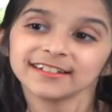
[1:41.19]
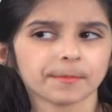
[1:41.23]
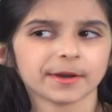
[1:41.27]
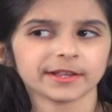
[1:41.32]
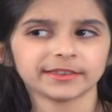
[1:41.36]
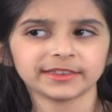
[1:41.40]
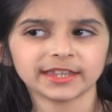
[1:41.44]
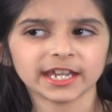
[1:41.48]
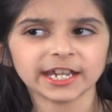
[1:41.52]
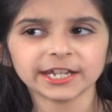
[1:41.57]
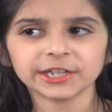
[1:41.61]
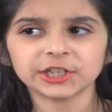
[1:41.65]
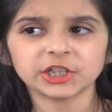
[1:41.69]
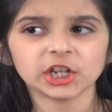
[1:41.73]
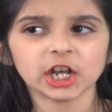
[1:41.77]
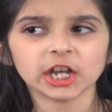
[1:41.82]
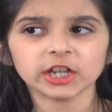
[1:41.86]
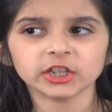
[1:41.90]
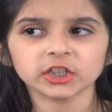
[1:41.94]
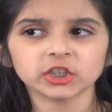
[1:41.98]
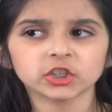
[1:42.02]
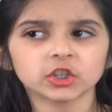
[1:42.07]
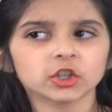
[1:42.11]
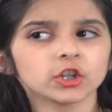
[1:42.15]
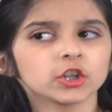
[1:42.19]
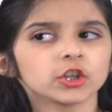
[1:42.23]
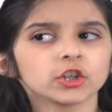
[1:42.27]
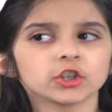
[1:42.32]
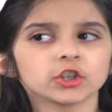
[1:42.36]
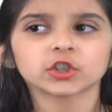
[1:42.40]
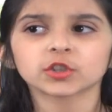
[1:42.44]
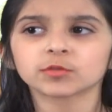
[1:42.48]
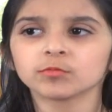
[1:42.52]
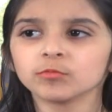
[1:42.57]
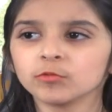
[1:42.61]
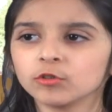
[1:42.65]
but they just
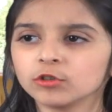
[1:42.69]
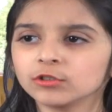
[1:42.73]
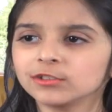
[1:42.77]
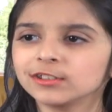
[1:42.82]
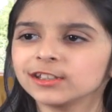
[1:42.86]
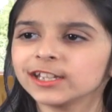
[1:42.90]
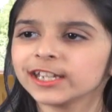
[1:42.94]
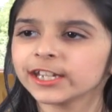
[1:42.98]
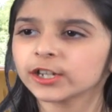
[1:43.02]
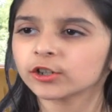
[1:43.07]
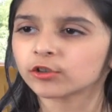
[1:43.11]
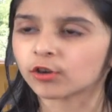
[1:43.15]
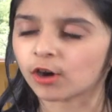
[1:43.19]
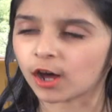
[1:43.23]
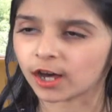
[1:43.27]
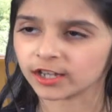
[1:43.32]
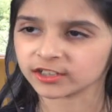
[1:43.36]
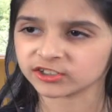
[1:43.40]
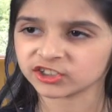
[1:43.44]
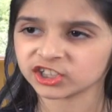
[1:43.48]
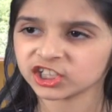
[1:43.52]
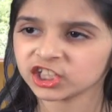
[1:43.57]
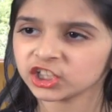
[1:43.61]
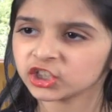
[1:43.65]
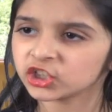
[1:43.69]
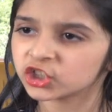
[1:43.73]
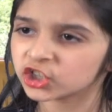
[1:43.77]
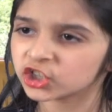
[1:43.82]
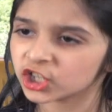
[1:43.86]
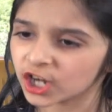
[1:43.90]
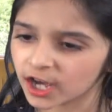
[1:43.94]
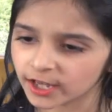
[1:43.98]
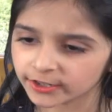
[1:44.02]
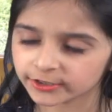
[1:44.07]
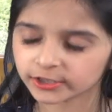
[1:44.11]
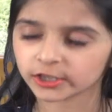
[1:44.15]
smoothly cross
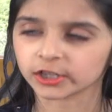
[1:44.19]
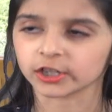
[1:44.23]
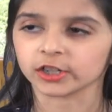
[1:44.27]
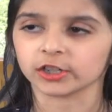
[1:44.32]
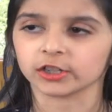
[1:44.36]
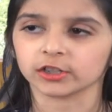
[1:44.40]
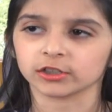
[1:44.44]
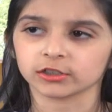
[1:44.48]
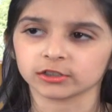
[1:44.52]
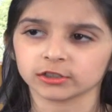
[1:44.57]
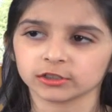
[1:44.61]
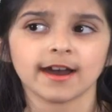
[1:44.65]
each other,